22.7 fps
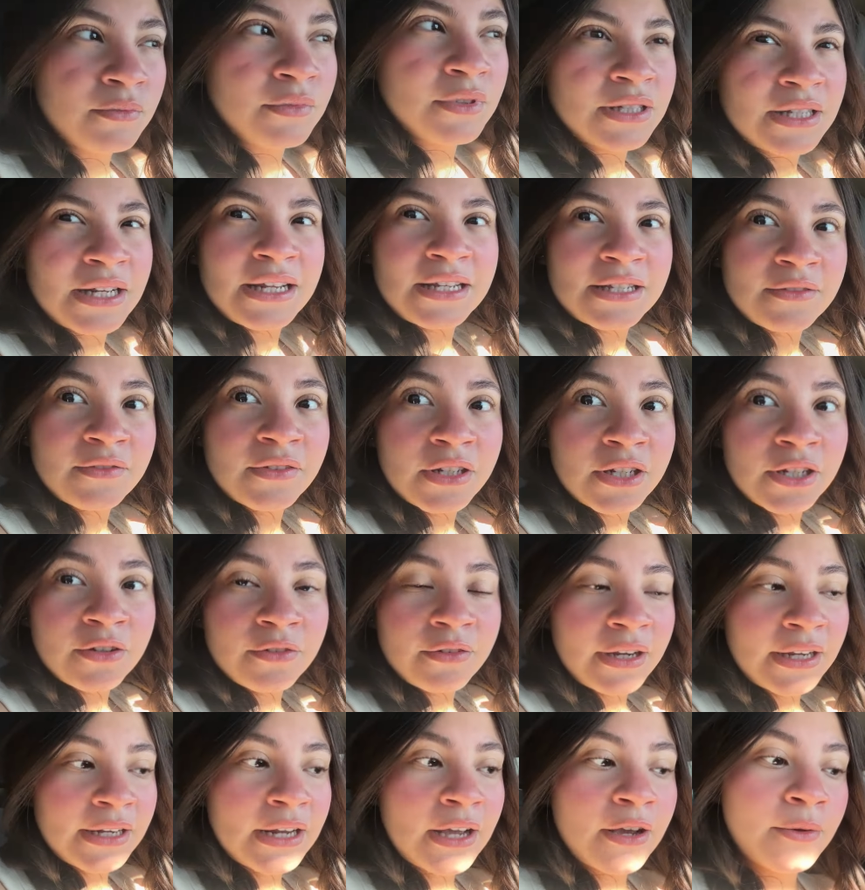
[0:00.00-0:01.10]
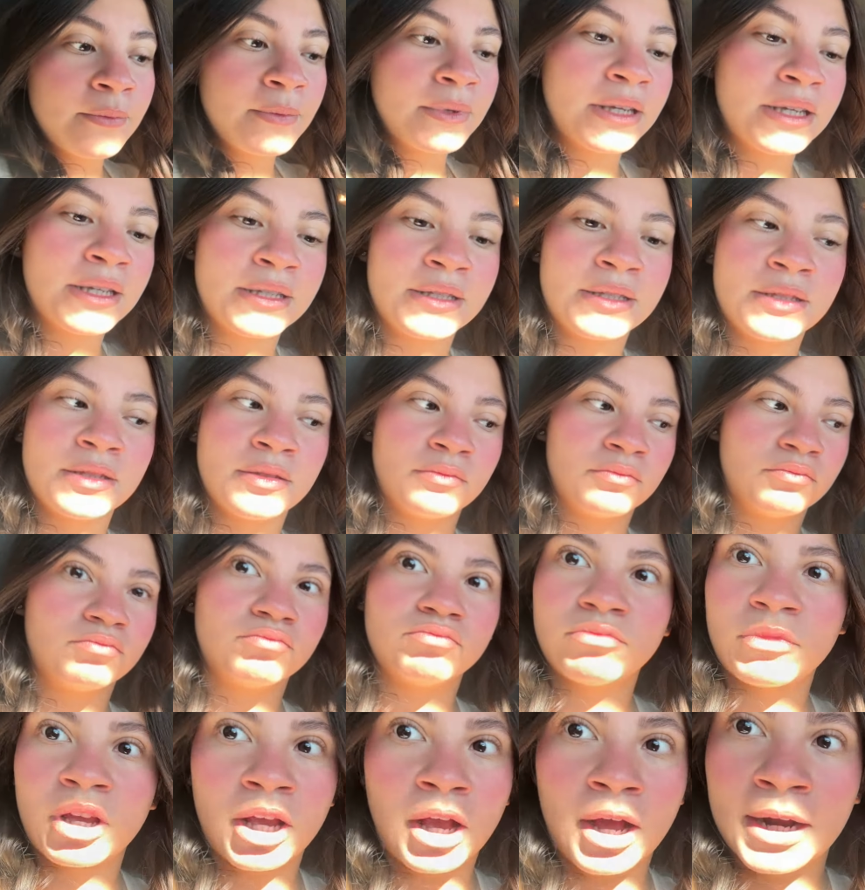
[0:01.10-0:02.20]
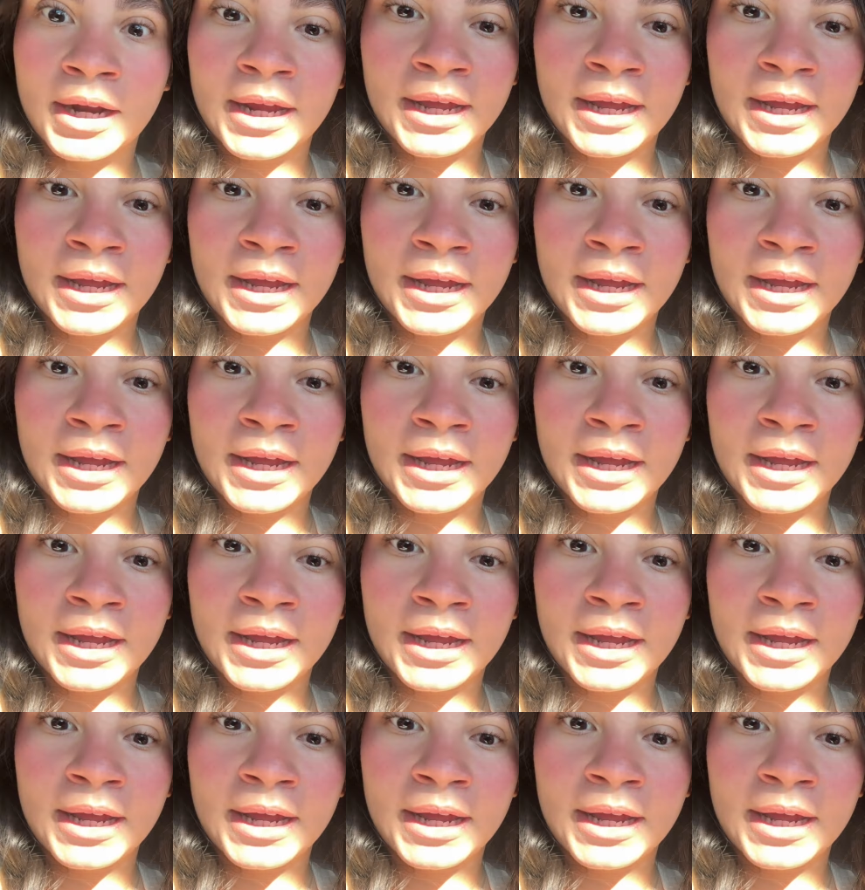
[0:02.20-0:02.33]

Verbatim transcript: today's video right now because I gotta